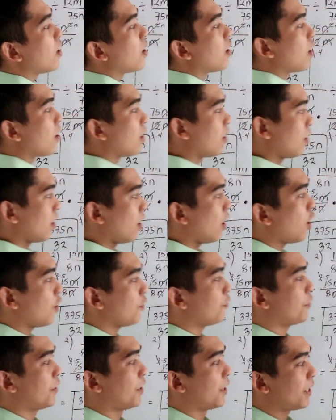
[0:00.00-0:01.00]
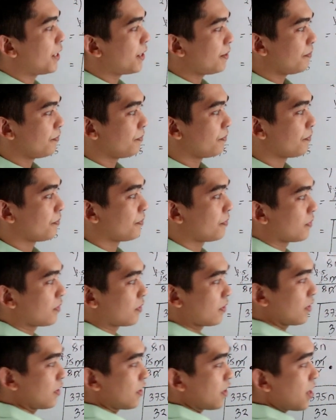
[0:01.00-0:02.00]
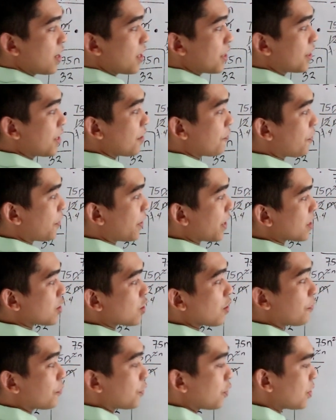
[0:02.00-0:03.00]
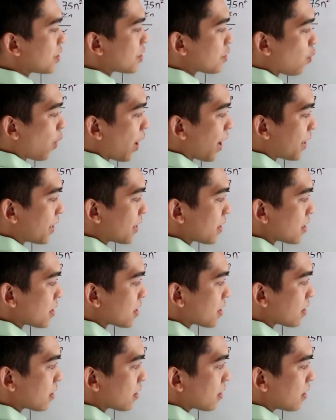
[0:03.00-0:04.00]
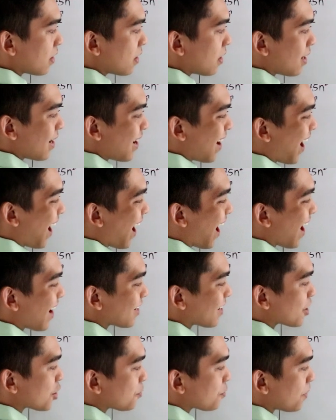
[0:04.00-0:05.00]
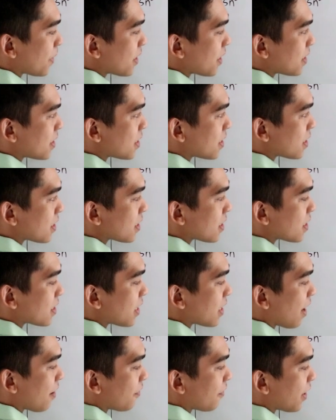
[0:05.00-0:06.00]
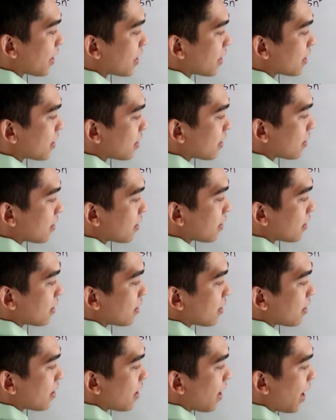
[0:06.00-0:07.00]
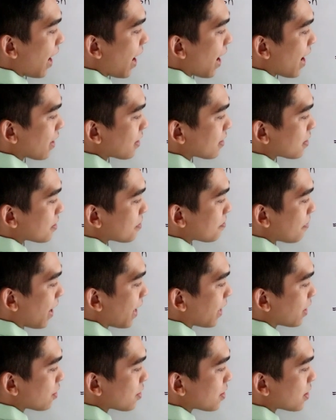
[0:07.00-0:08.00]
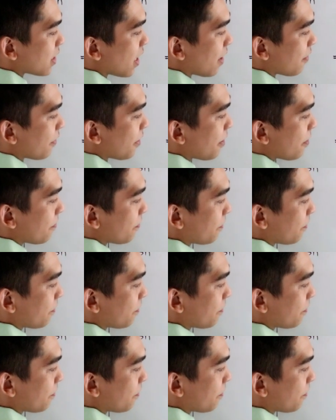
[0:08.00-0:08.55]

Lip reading: All over, difference of 3 squares, x plus 7, x minus 7.